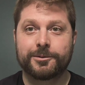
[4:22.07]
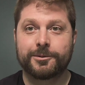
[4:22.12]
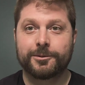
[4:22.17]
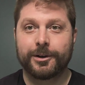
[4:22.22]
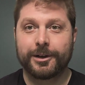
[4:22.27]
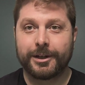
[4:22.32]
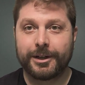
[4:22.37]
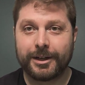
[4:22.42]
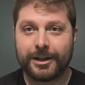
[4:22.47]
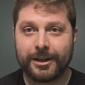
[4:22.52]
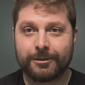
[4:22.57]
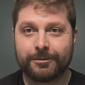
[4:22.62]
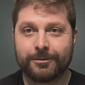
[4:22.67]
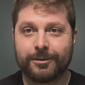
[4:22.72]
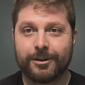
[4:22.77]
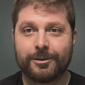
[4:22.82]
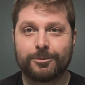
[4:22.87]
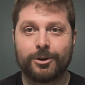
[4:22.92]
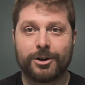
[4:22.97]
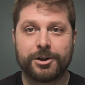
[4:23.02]
Where do you come
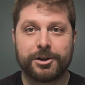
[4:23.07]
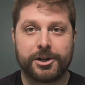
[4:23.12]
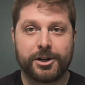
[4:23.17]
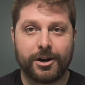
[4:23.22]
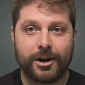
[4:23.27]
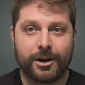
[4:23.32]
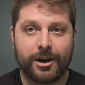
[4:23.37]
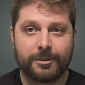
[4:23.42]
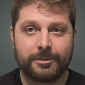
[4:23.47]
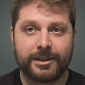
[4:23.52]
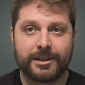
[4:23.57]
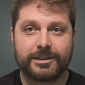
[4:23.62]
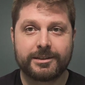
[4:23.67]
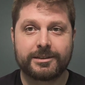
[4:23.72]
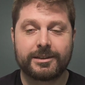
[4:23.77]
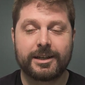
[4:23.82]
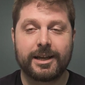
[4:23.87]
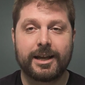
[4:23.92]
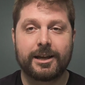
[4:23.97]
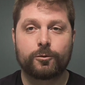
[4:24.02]
from? What are your
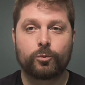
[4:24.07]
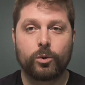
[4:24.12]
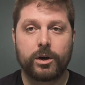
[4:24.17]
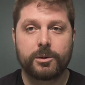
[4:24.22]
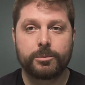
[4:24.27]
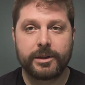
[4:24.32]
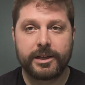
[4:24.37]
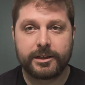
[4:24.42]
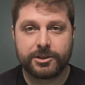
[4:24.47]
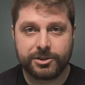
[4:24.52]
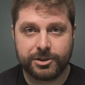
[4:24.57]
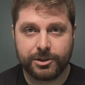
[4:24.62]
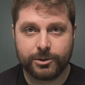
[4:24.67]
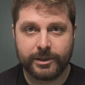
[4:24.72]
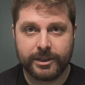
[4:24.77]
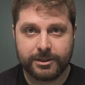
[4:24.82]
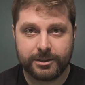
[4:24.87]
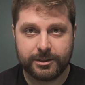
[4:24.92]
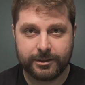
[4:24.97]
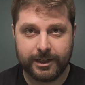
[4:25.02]
hobbies? And what makes
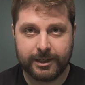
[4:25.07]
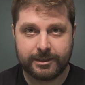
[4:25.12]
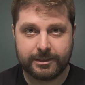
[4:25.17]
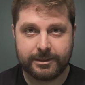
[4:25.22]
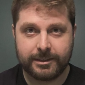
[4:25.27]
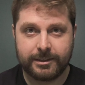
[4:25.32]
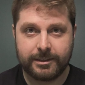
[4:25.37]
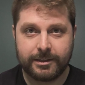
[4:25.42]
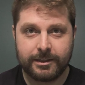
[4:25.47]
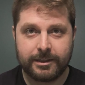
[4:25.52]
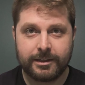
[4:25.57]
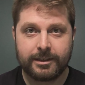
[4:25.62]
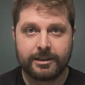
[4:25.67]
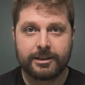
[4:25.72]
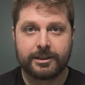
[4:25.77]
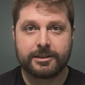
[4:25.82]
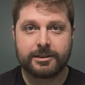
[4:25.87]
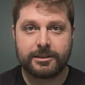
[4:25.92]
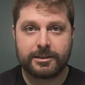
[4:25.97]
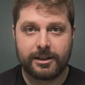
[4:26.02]
you interested
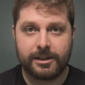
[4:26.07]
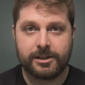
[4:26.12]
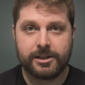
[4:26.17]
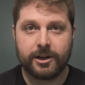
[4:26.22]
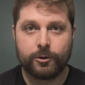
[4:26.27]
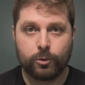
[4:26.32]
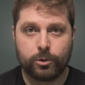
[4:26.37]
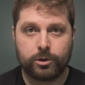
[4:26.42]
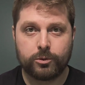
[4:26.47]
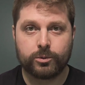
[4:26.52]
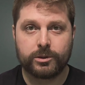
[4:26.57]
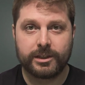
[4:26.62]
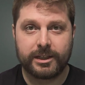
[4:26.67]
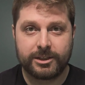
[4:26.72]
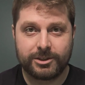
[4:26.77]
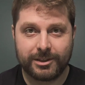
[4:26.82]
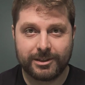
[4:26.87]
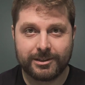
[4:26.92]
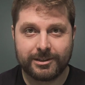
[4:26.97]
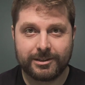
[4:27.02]
in studying world
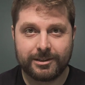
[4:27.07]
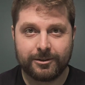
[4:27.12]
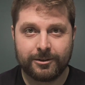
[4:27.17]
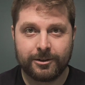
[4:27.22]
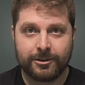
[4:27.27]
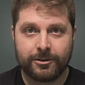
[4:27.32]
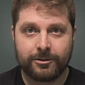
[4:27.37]
religions?